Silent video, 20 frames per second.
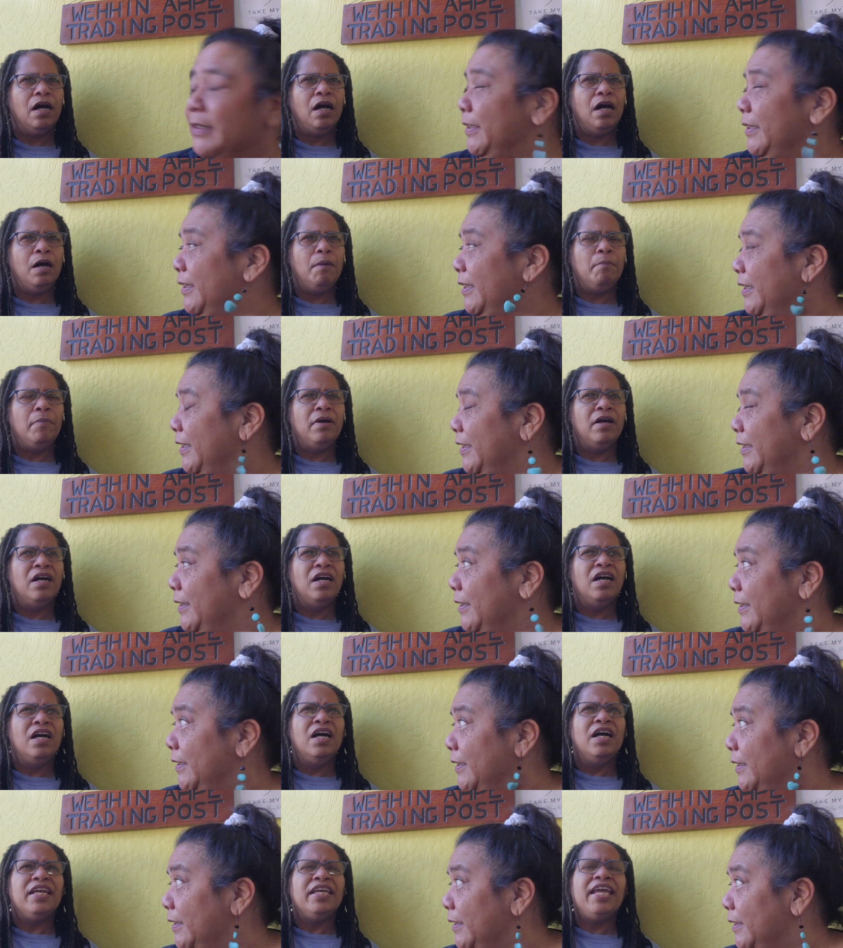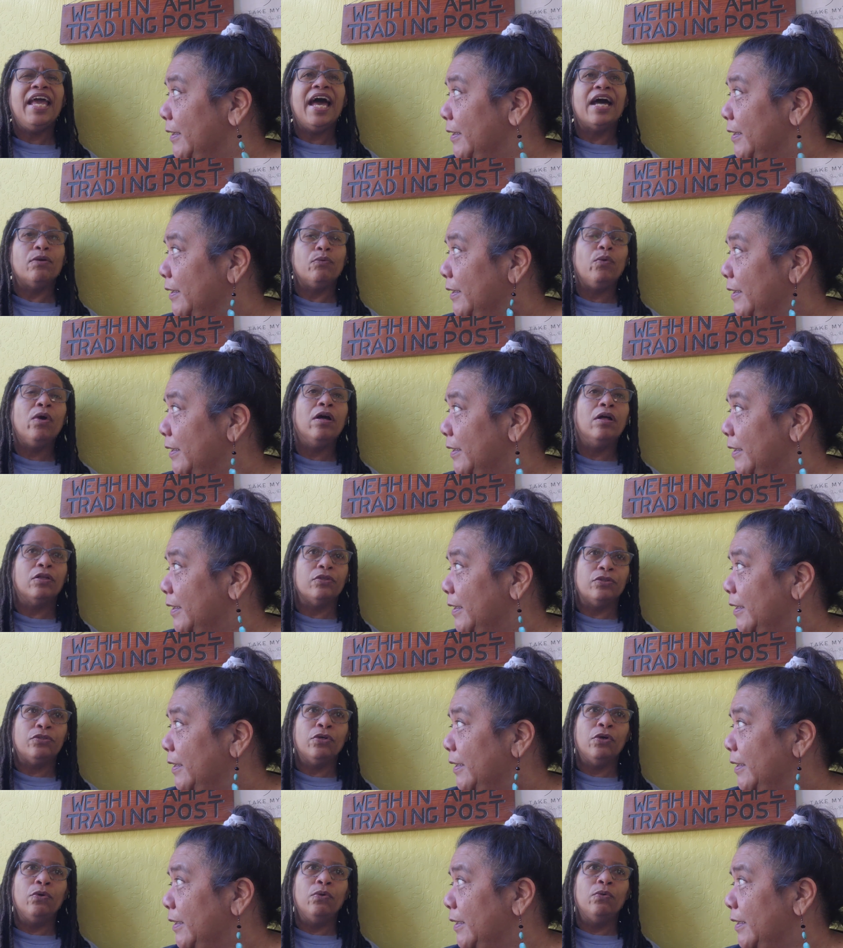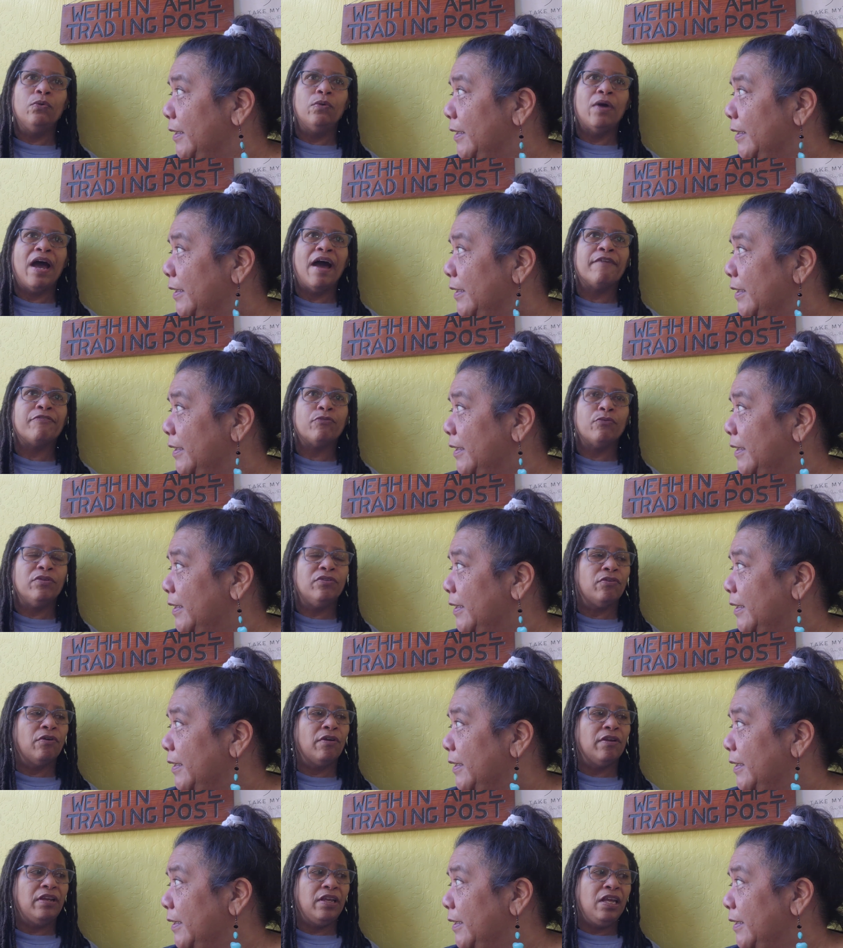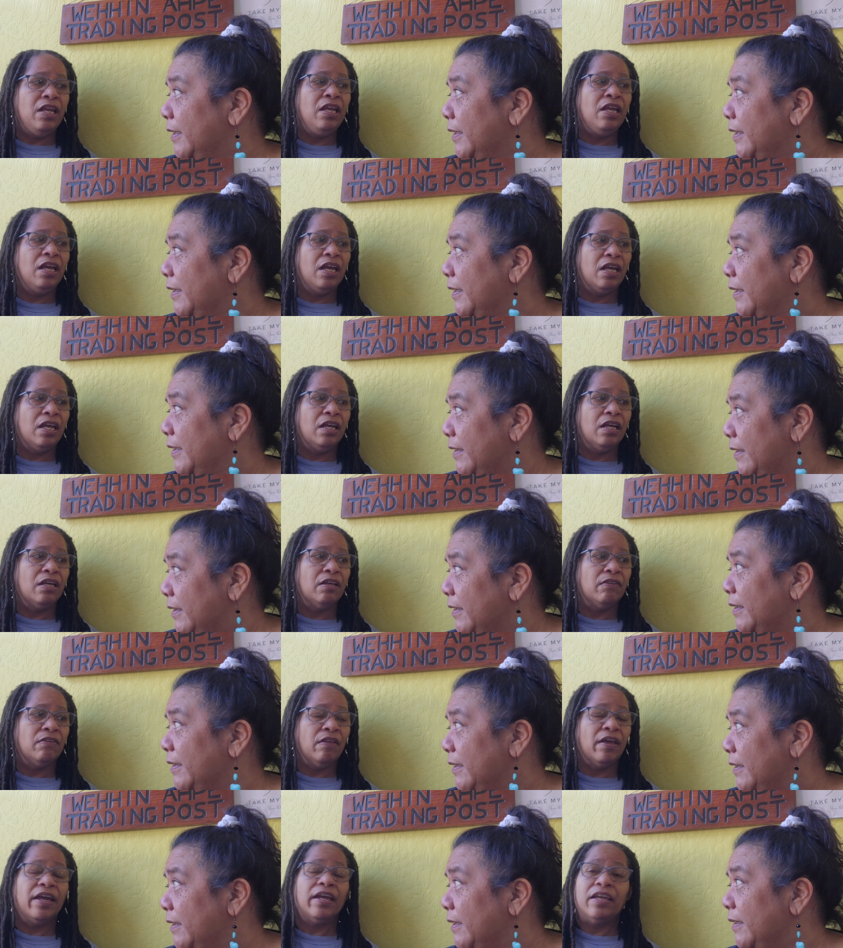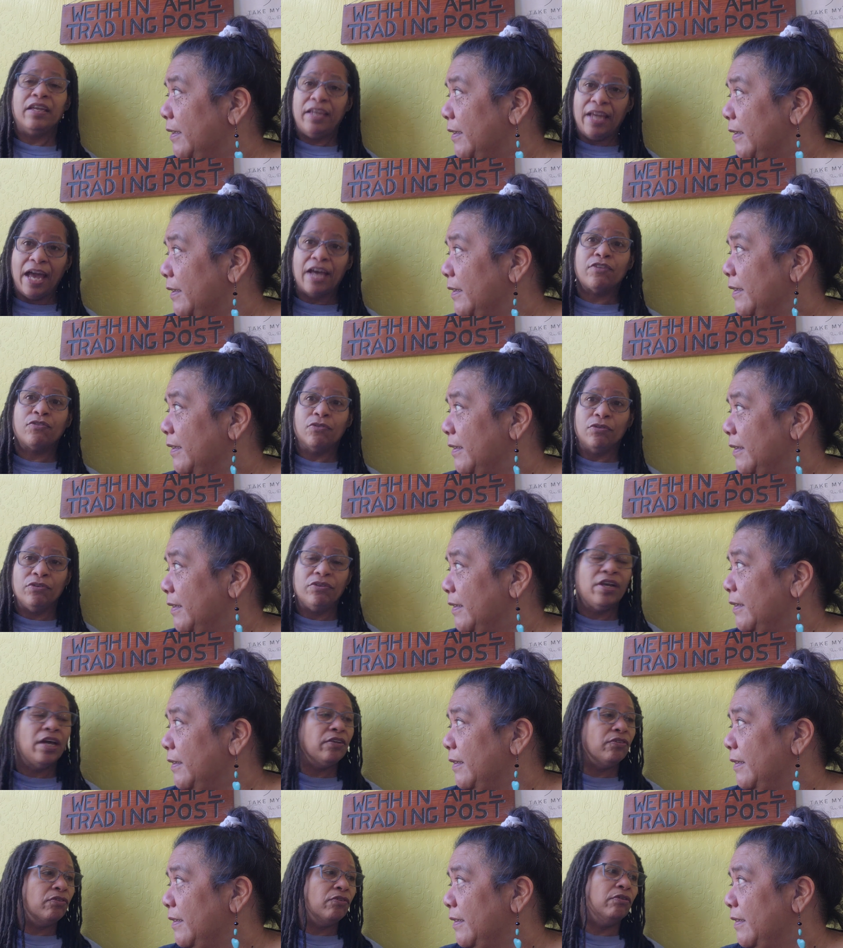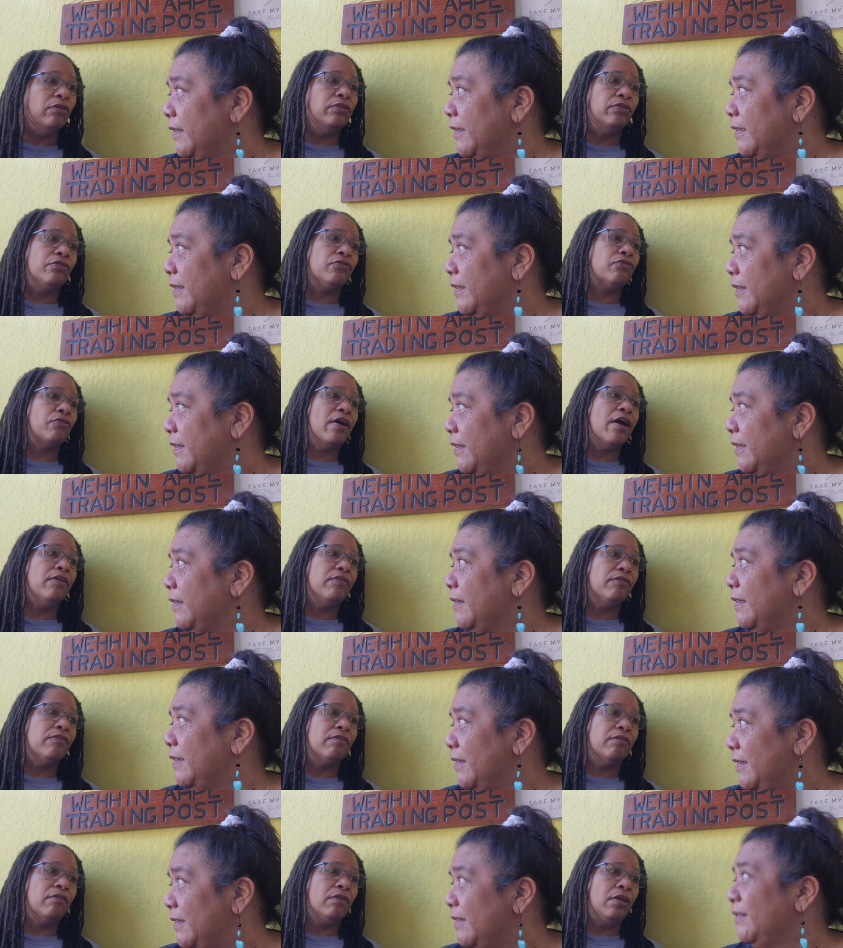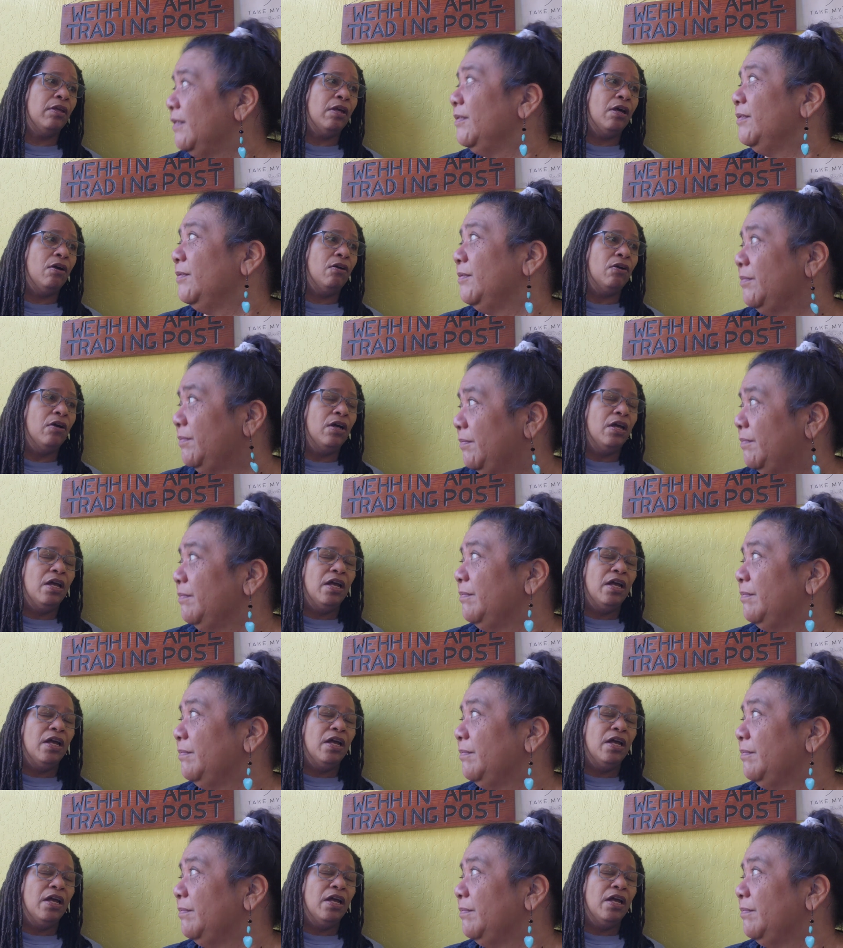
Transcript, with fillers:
Speaker 1: Um. Yeah. Well, so after we started eating, like gastrointestinal distress, you know,